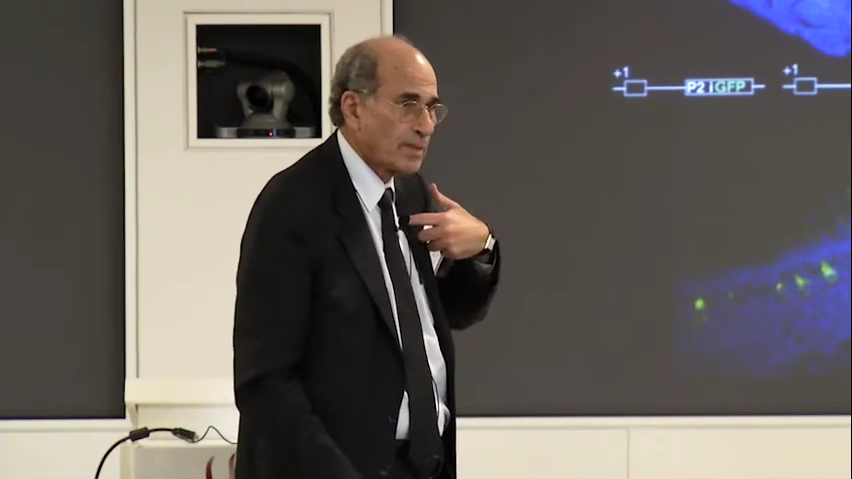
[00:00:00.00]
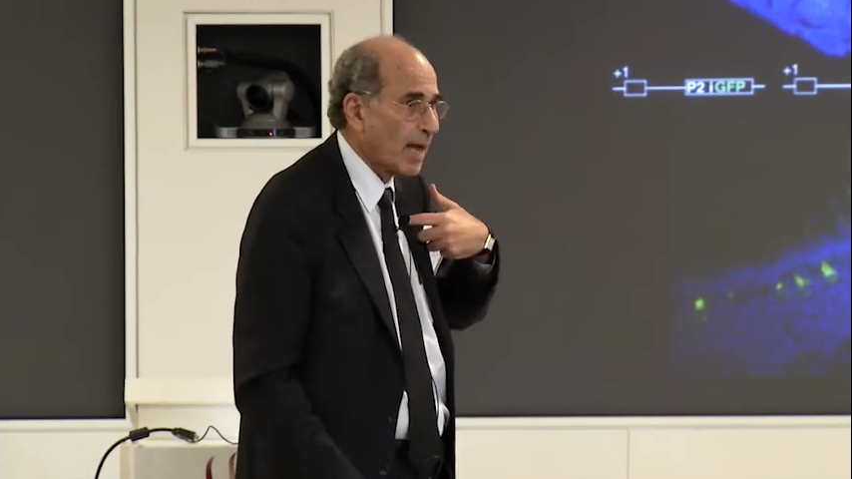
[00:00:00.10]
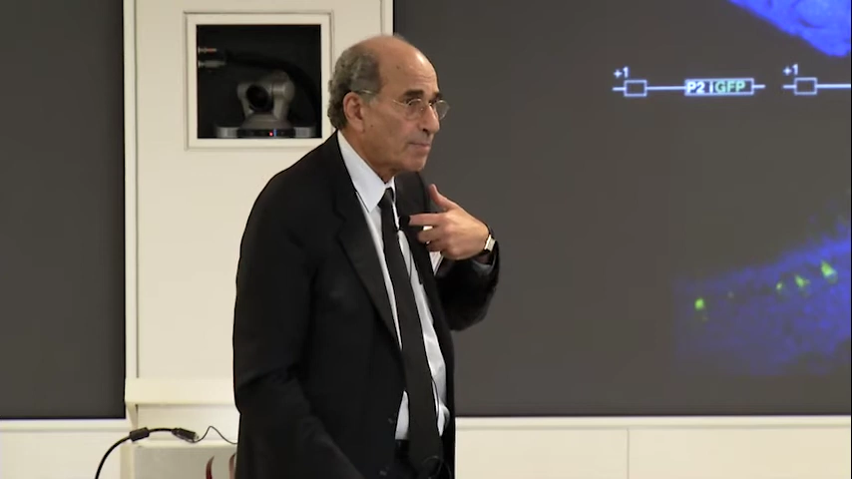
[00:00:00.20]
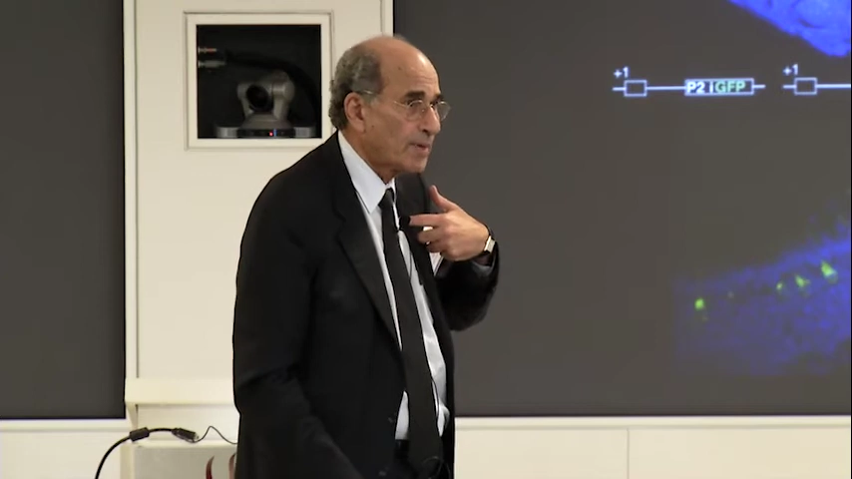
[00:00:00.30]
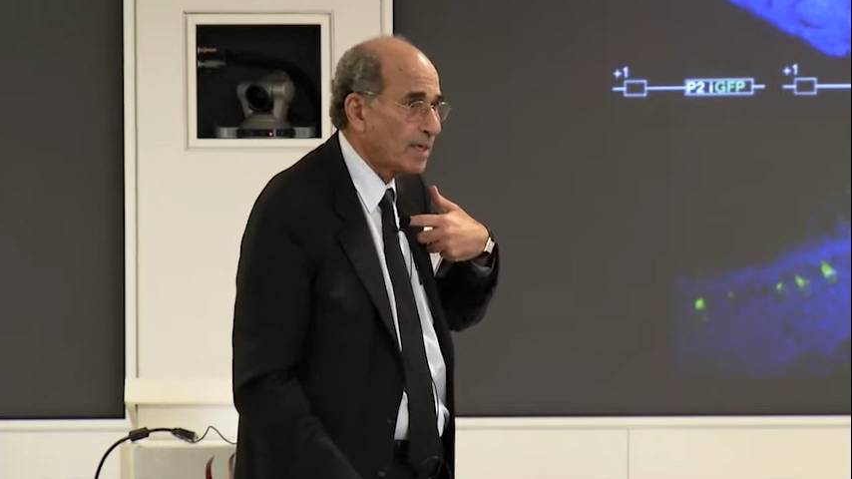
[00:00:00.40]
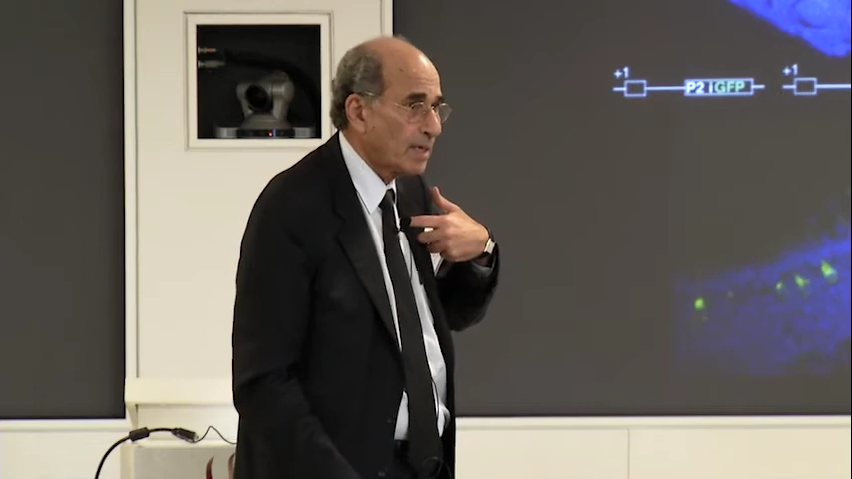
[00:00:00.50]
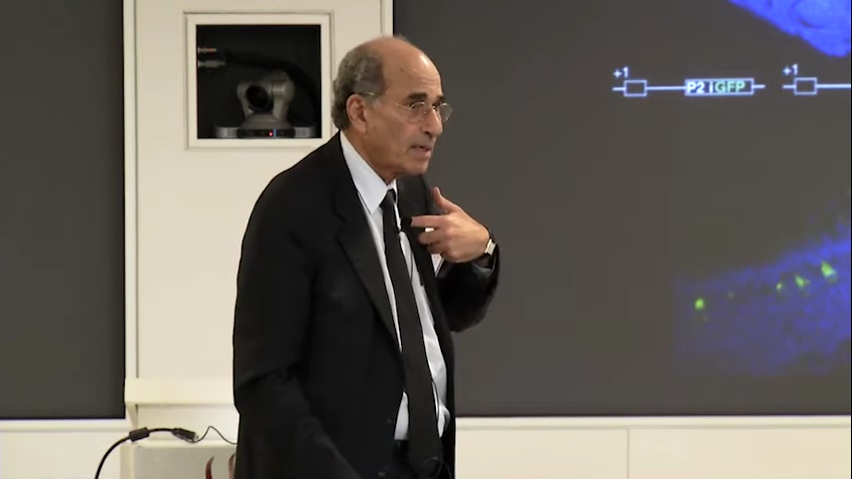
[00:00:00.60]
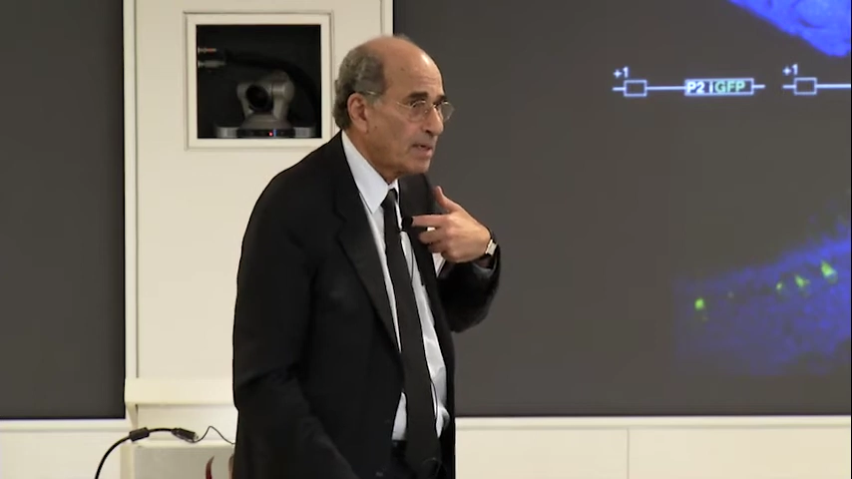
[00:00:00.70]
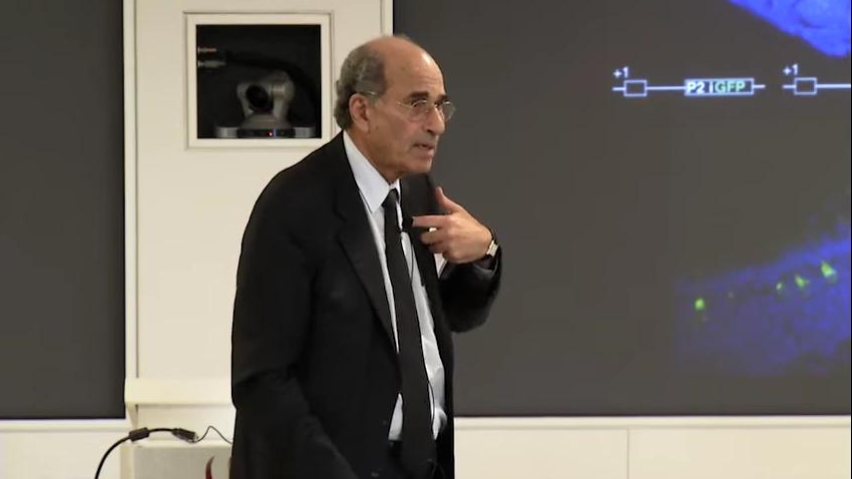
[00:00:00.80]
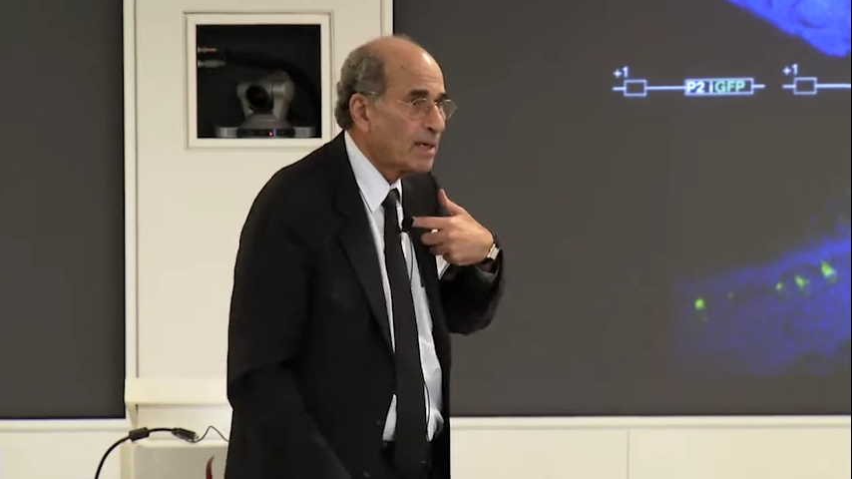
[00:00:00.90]
not me,
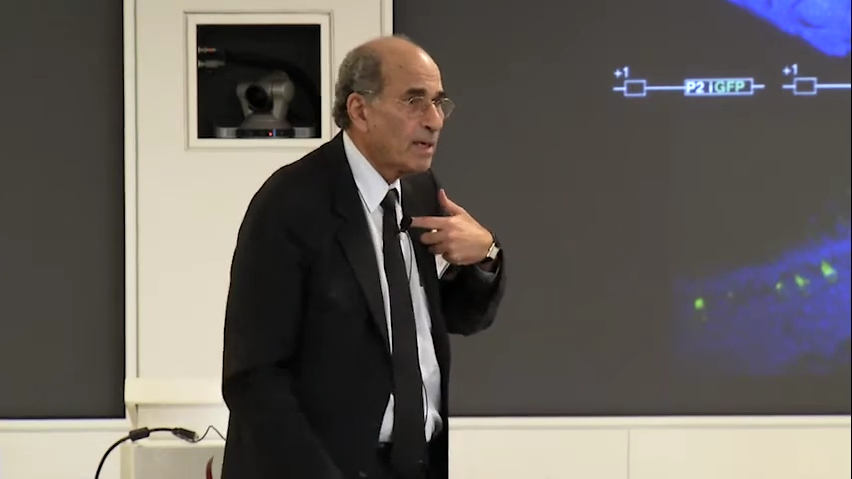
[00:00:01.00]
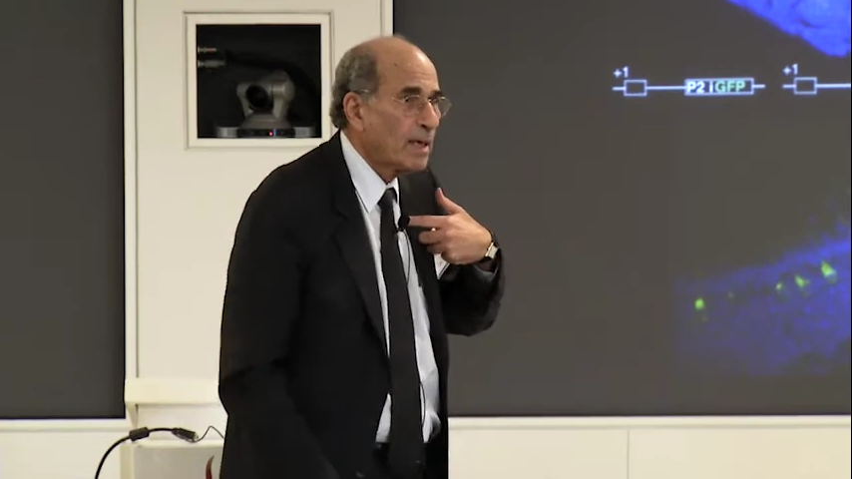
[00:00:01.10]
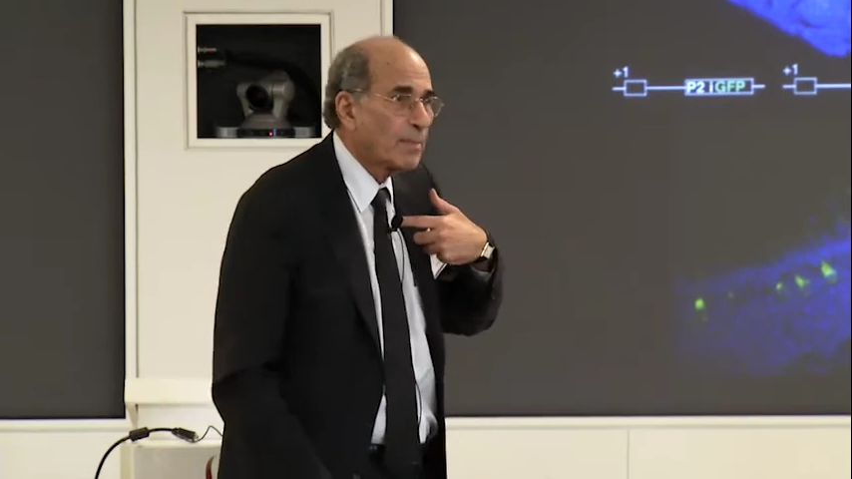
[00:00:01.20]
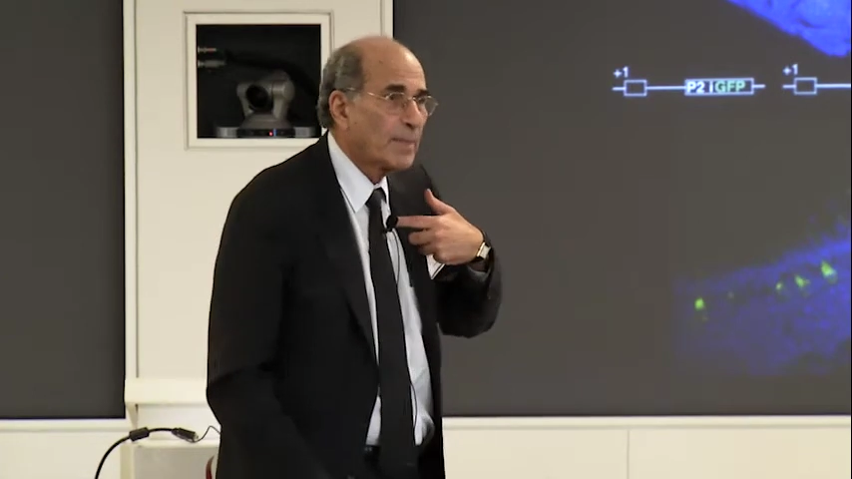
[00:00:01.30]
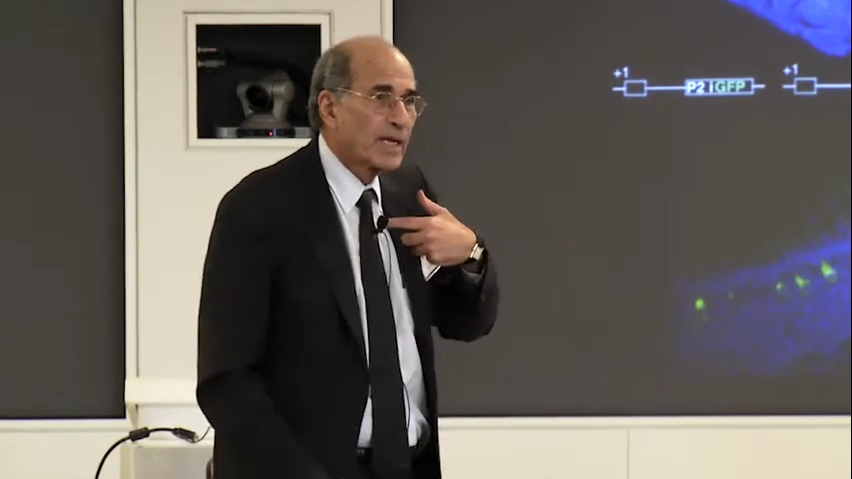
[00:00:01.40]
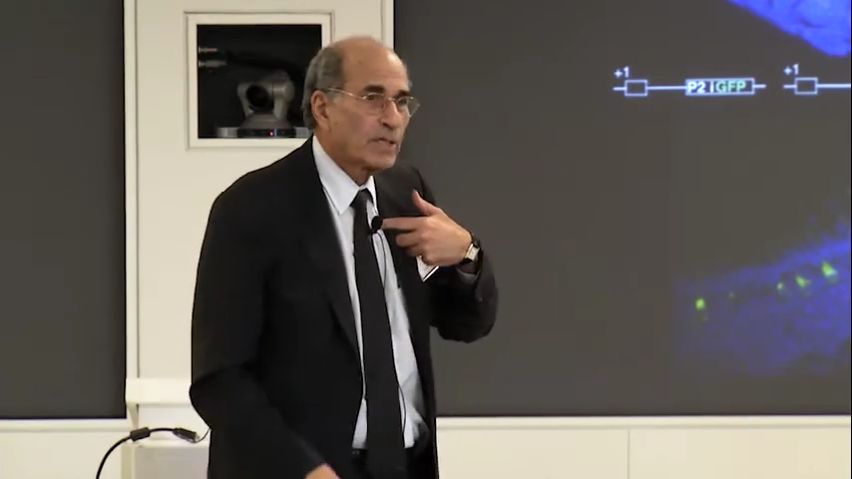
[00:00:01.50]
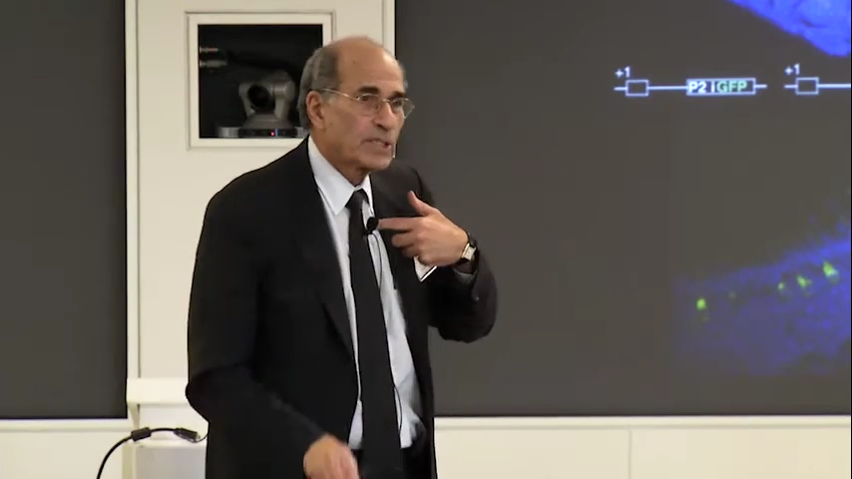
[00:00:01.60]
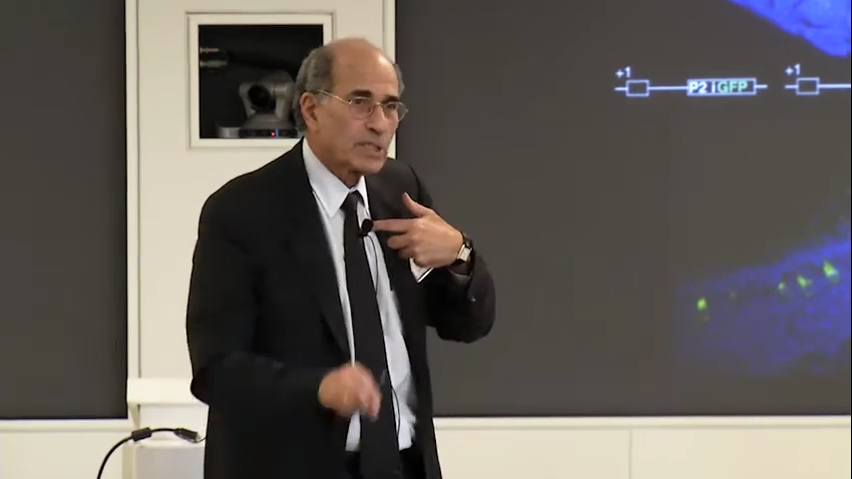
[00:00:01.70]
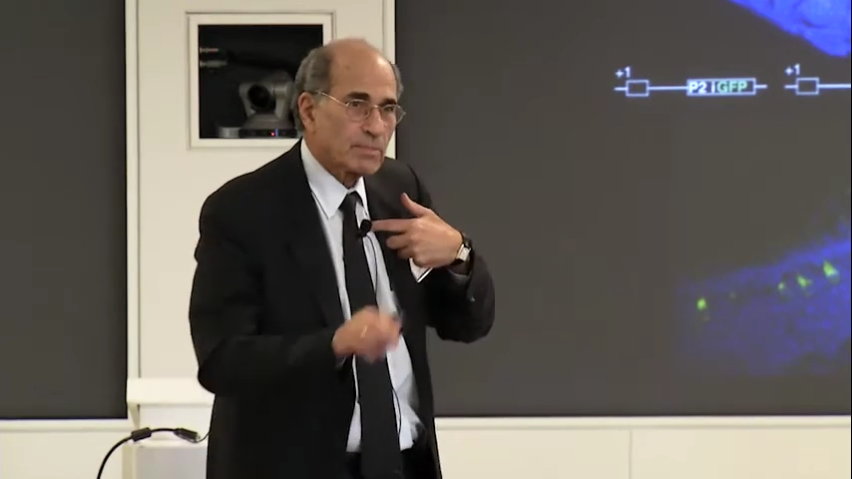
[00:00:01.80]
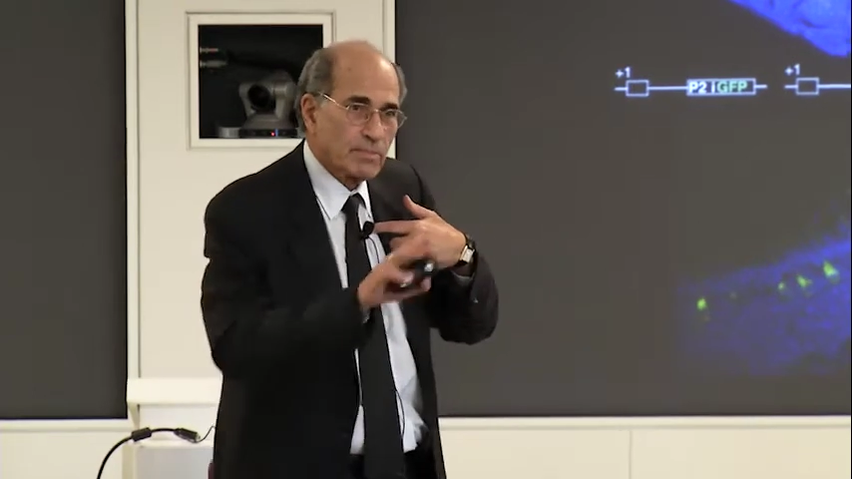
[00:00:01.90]

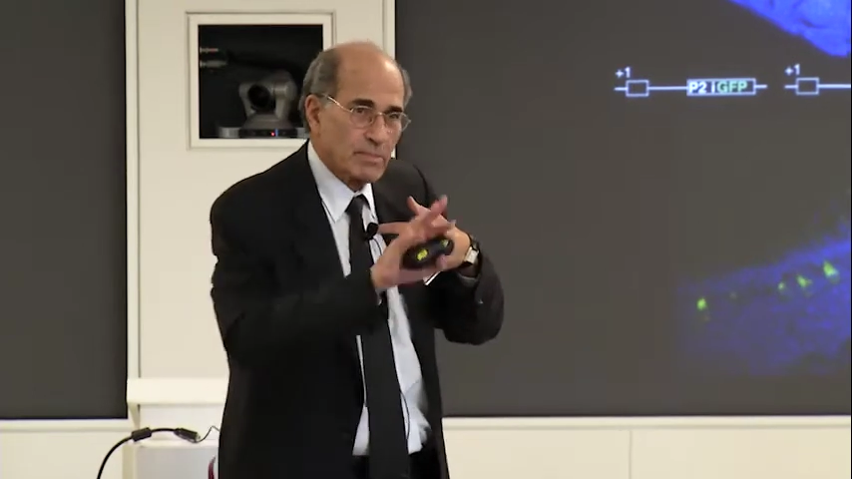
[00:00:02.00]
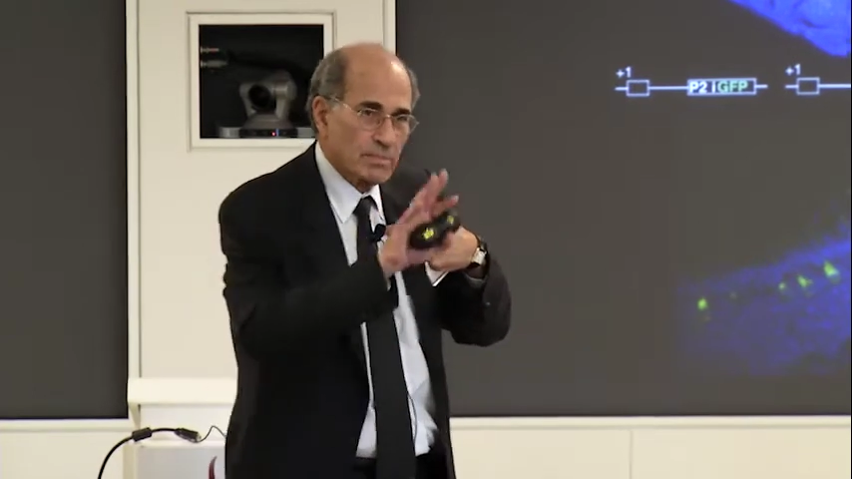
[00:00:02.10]
because